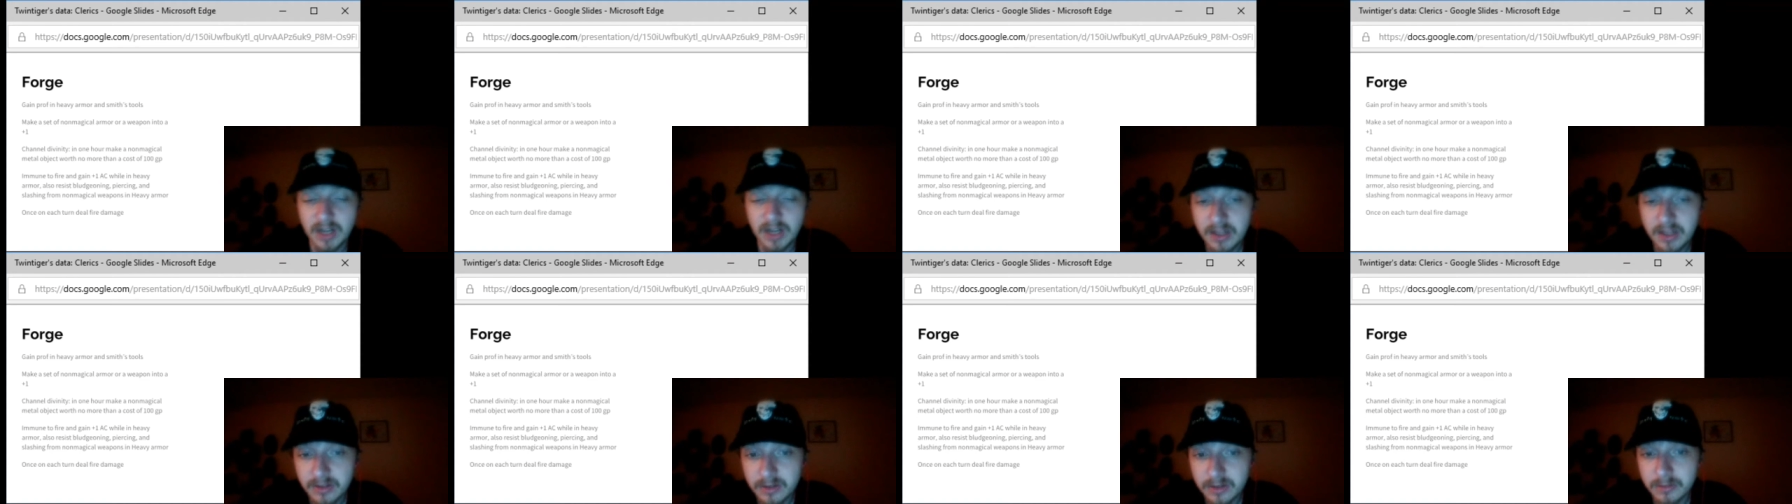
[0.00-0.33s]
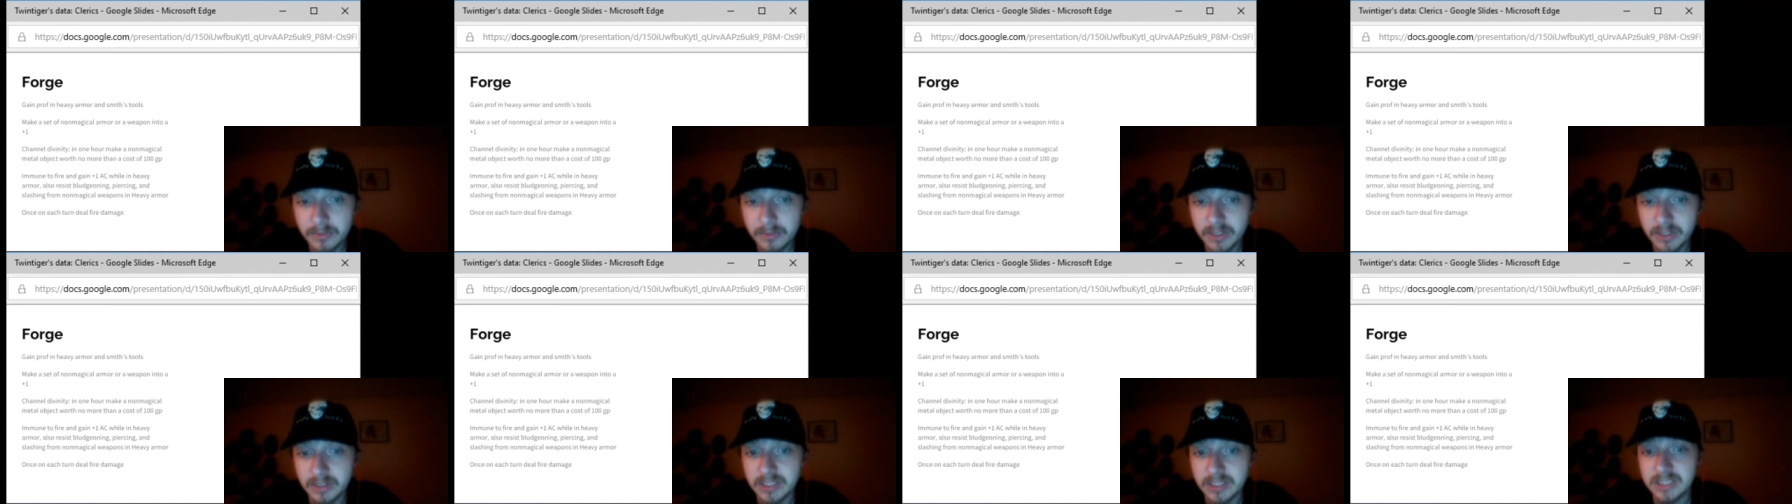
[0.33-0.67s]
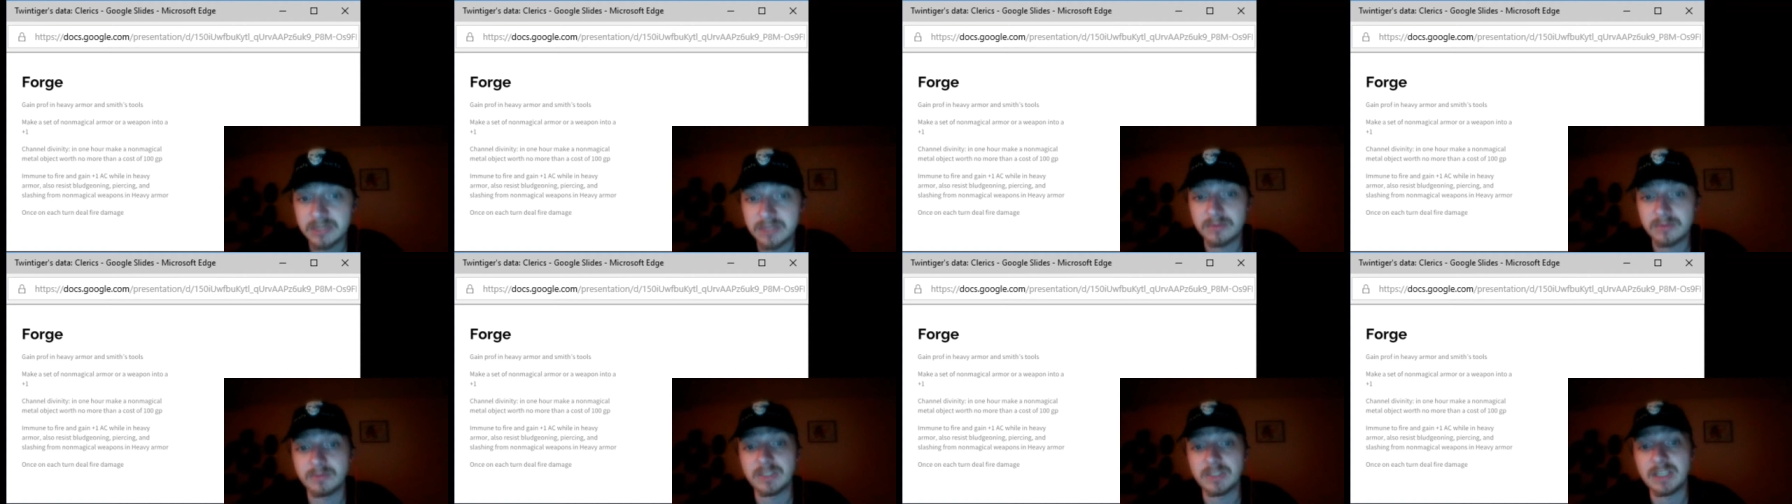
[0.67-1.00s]
other abilities
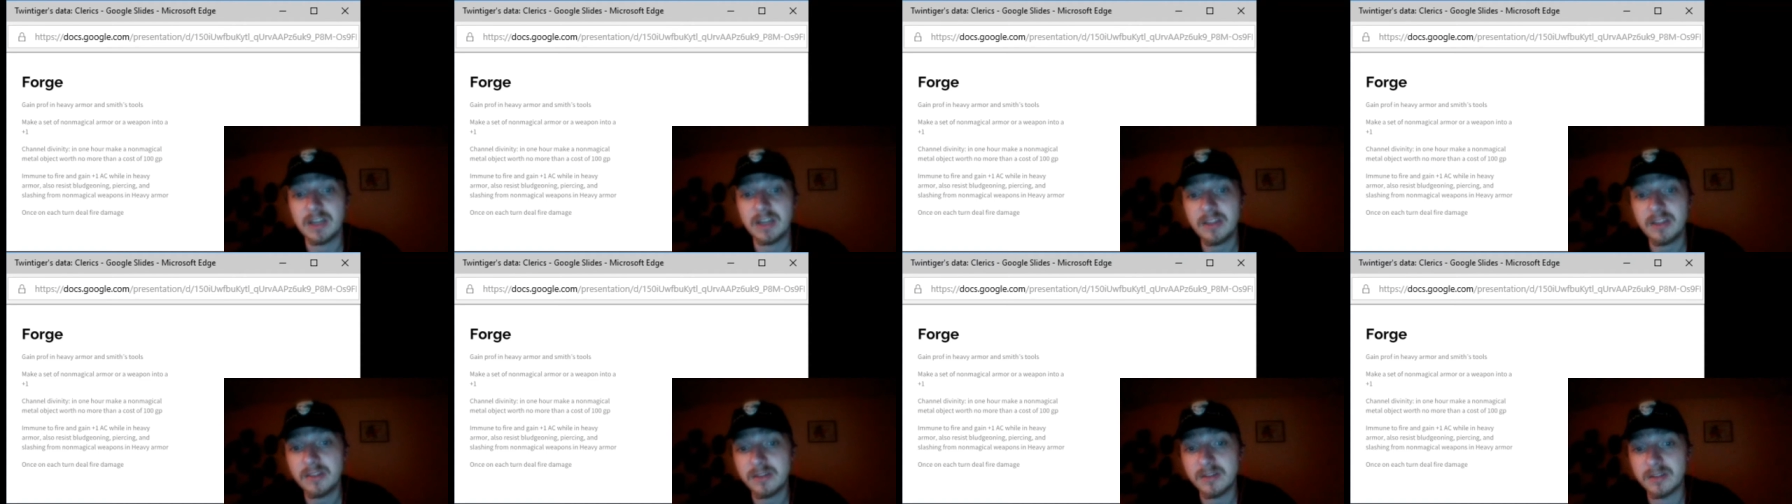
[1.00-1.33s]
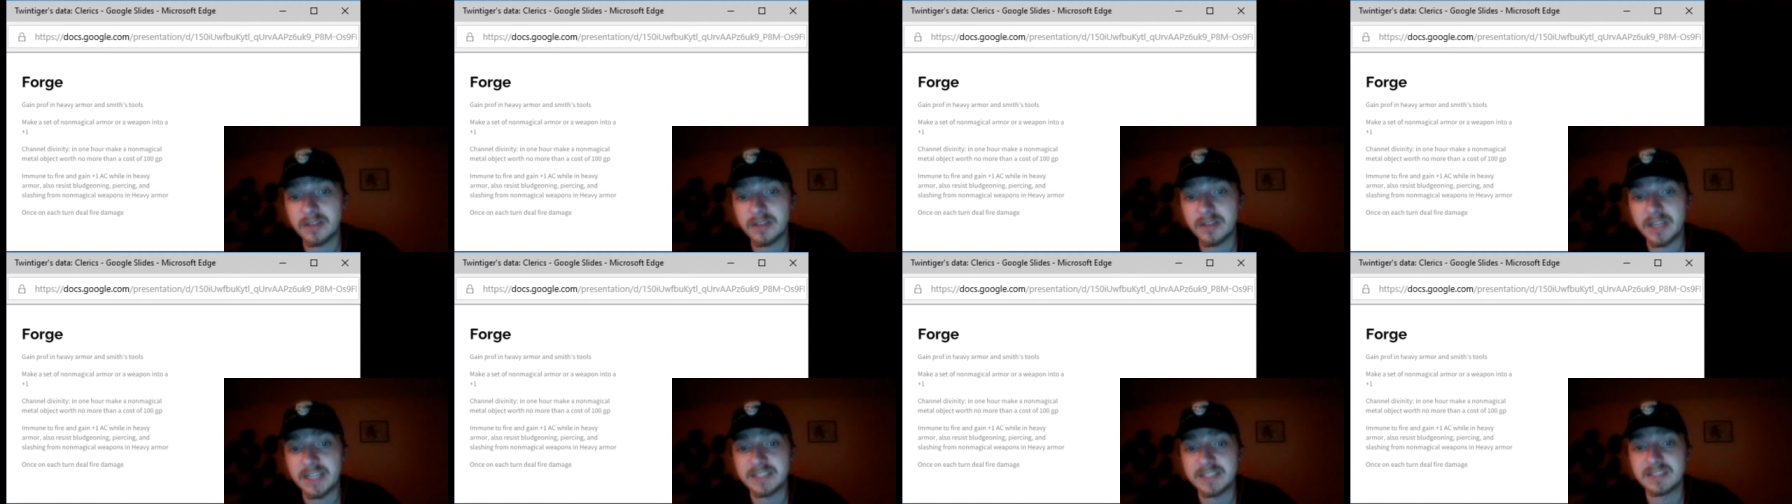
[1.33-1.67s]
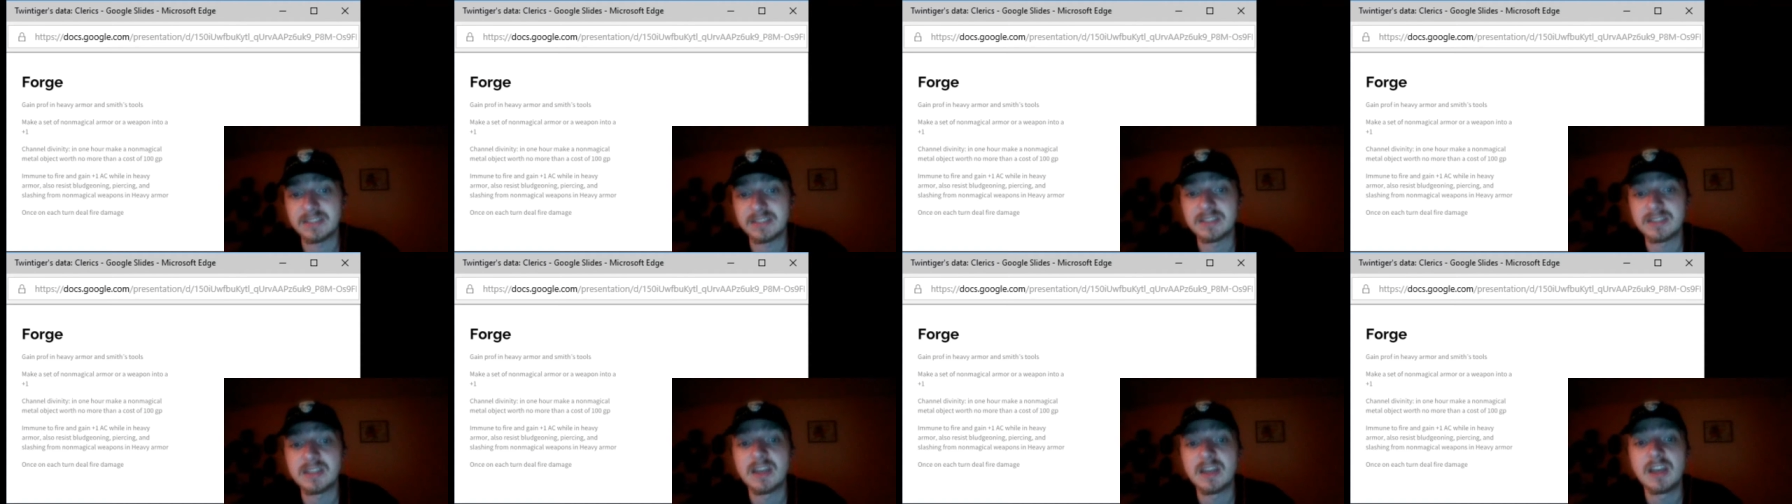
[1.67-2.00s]
from the other
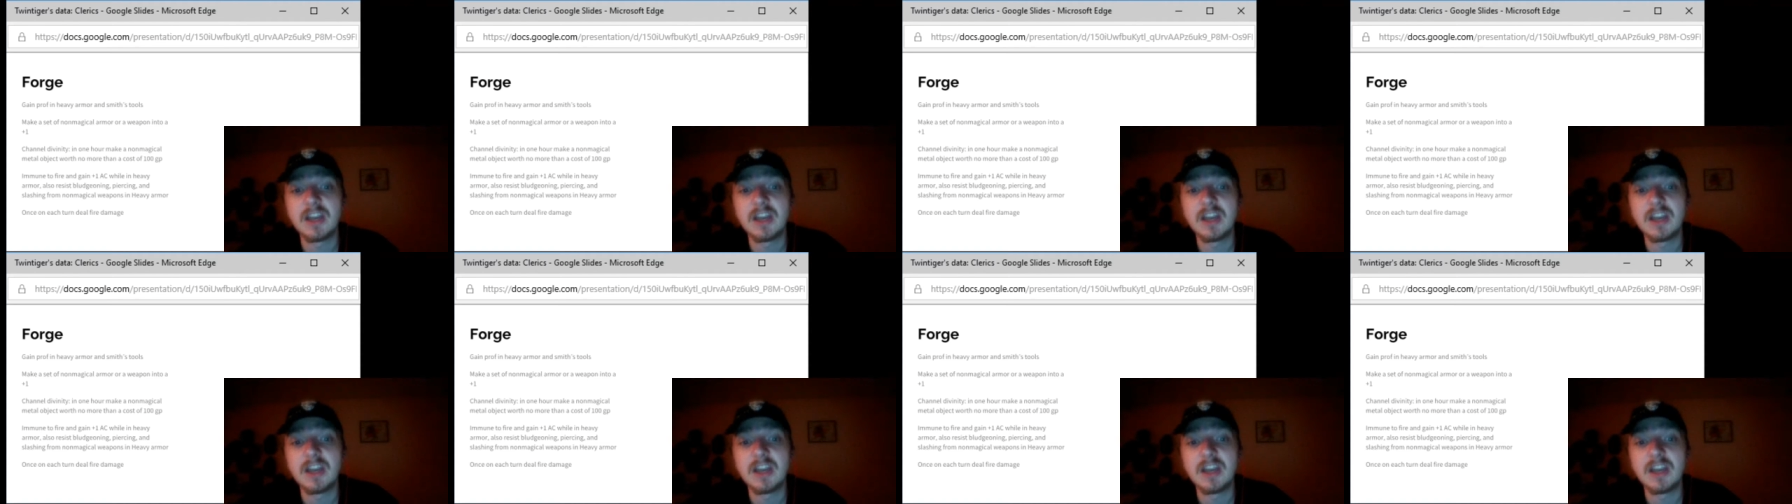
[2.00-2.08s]
classes,